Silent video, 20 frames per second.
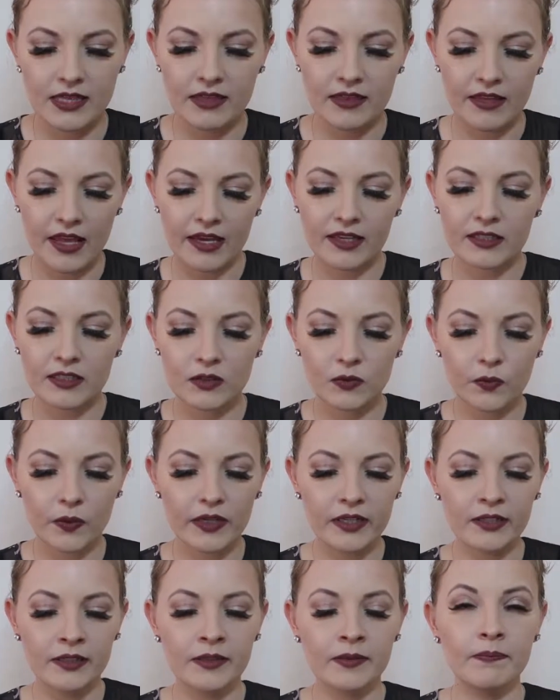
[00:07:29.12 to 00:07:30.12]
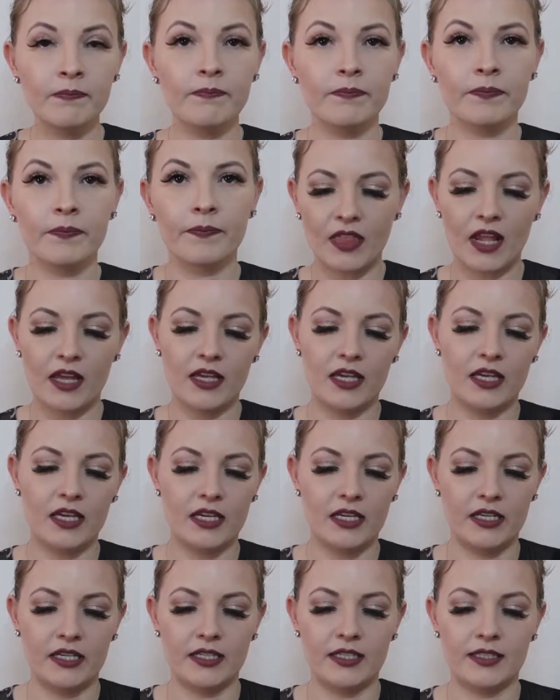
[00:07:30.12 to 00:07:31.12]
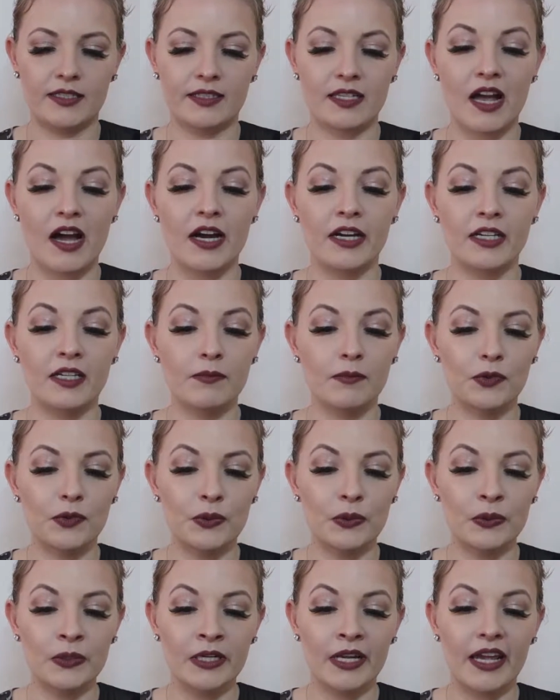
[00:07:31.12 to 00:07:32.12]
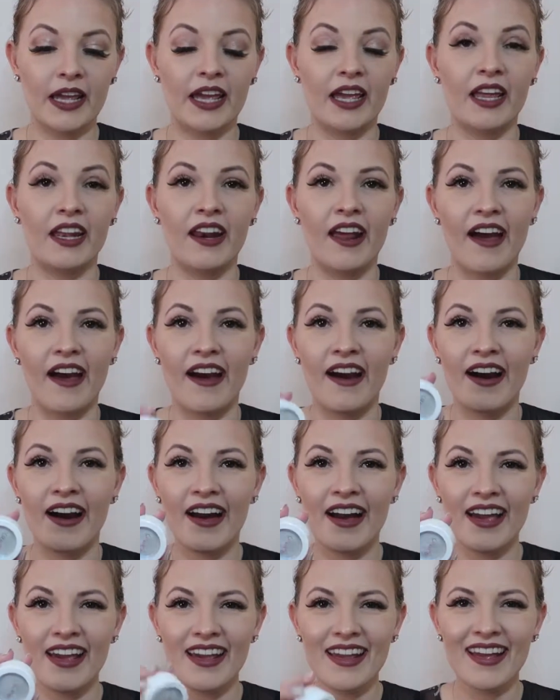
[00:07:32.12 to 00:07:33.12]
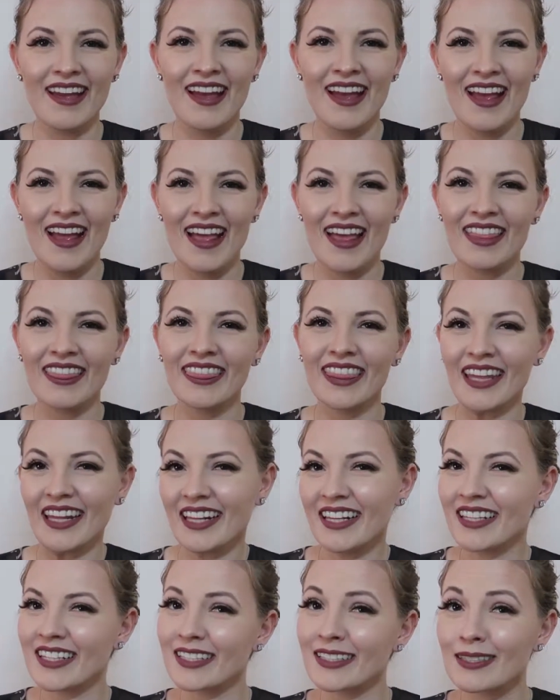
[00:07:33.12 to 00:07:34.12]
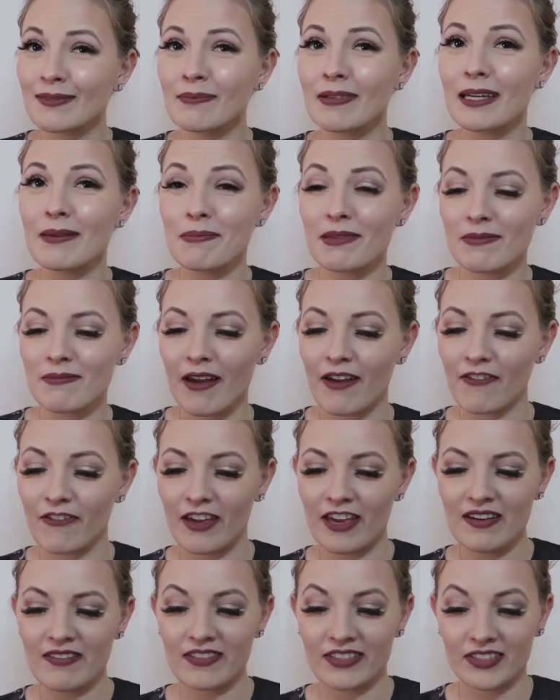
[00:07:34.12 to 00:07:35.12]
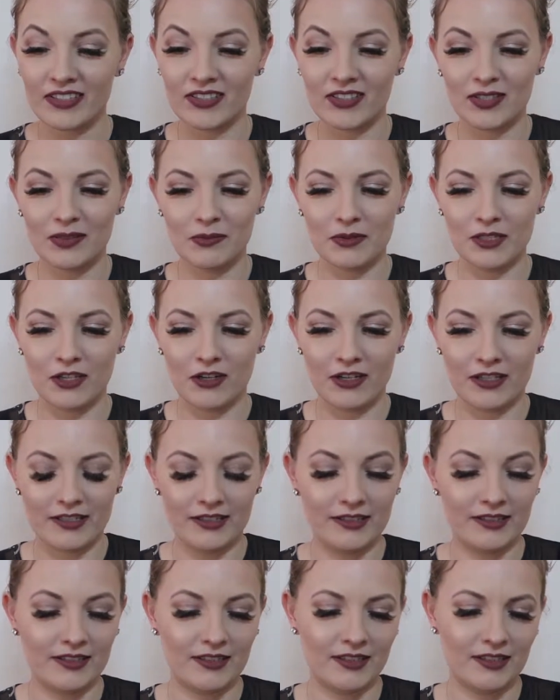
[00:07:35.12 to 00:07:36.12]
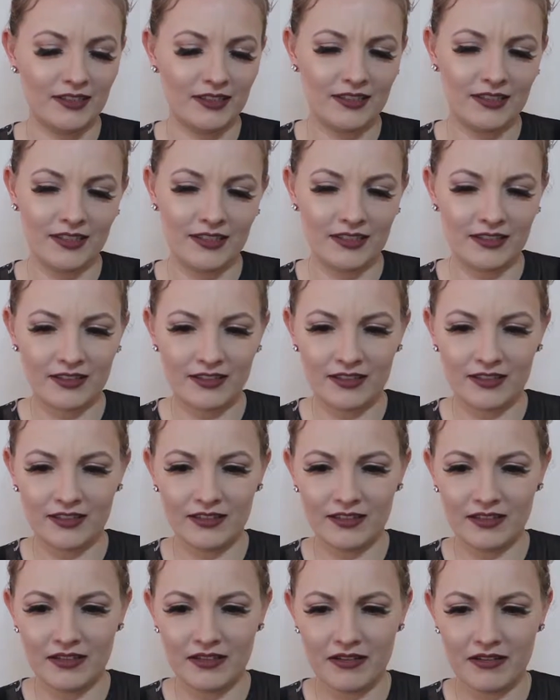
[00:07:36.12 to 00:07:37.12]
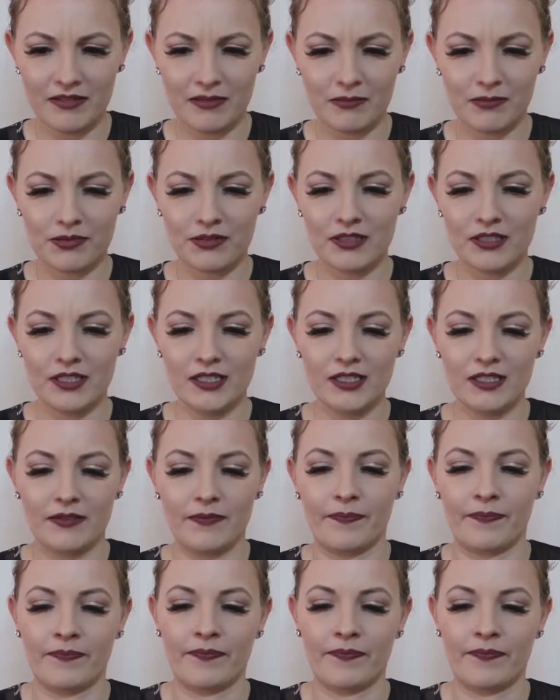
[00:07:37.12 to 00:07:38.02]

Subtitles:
Next one is Honeymoon, and I think this might be my favorite, to be honest. This is so pretty.